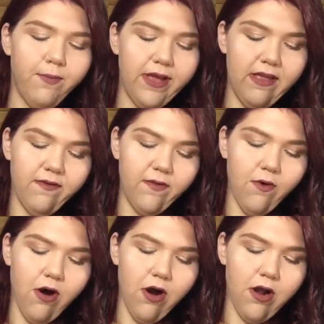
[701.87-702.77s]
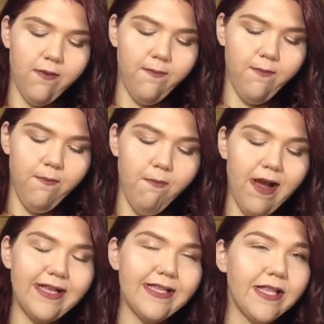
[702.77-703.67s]
But if you are
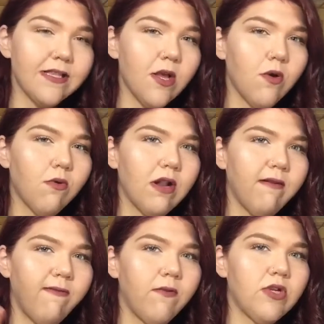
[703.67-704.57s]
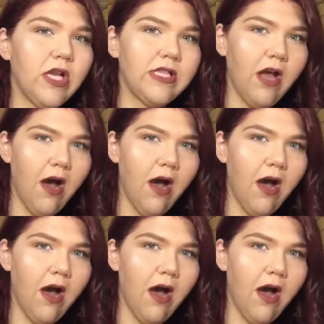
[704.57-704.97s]
my skin tone and a few shades